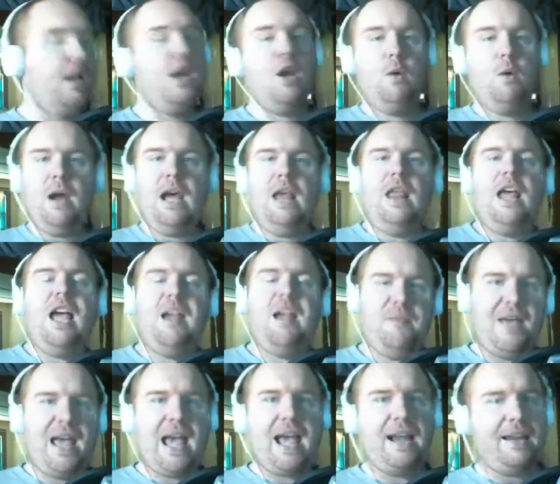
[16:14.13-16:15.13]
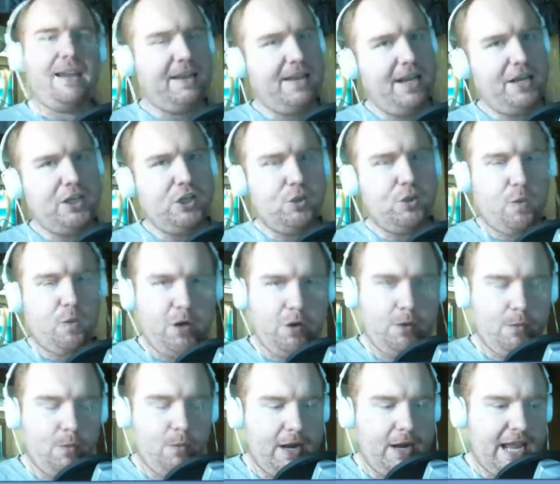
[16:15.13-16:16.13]
Well, I'm back, in case you're wondering
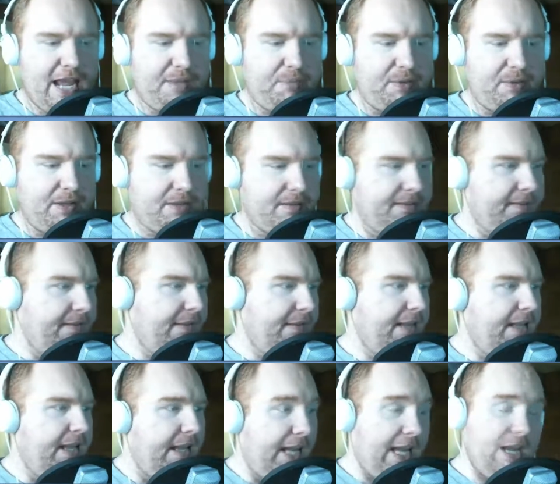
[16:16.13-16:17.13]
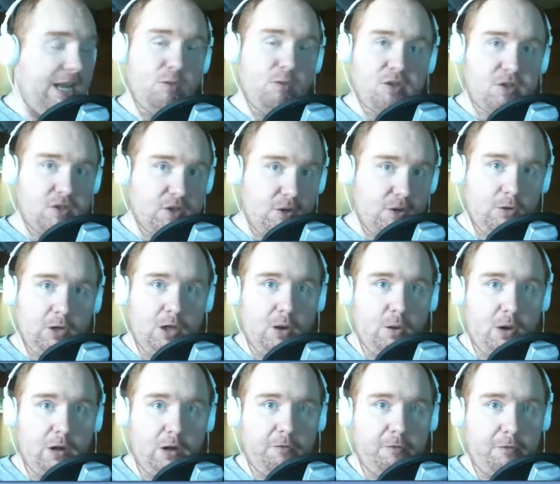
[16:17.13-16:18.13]
what happened. I was so low
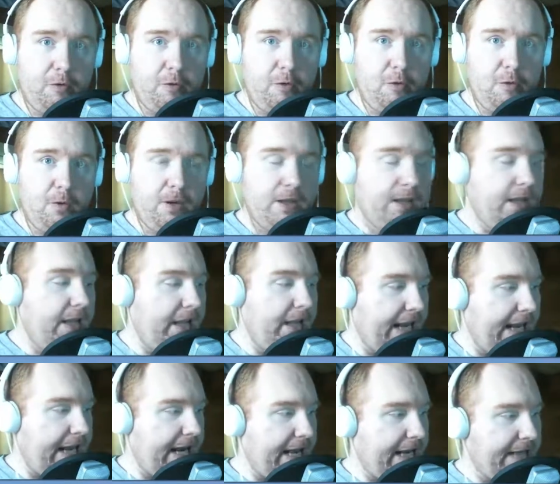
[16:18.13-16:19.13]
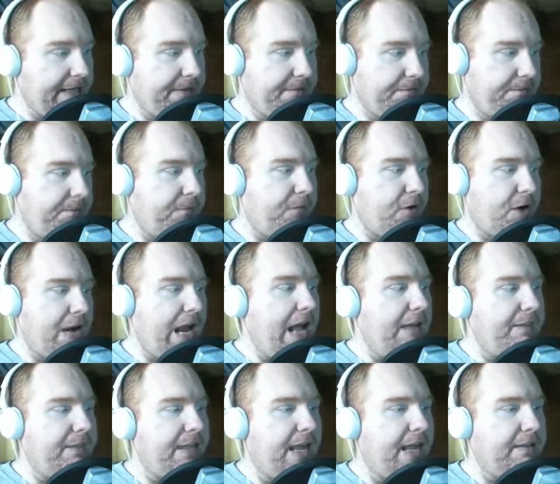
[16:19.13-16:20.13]
on food, and I
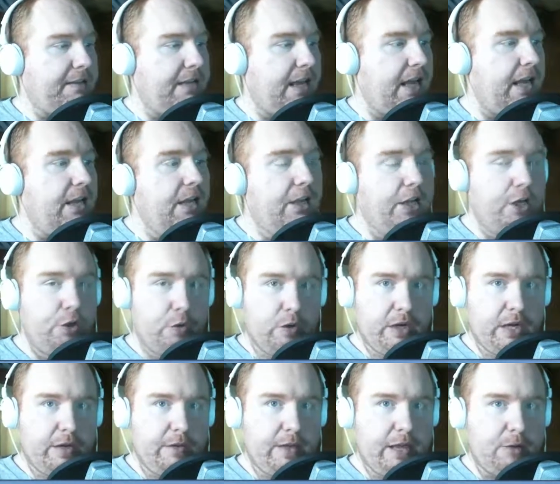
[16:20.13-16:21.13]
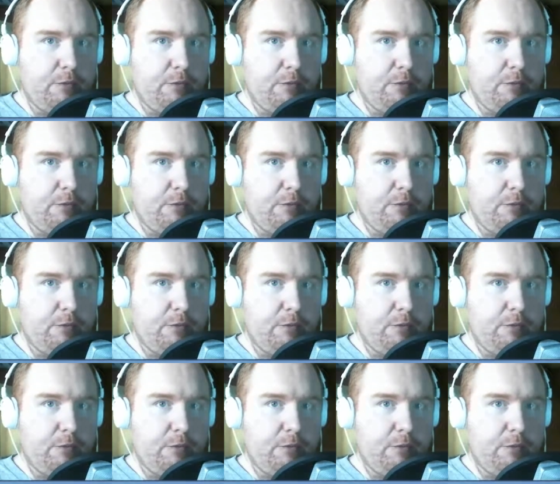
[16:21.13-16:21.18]
forgot that uh, drinking that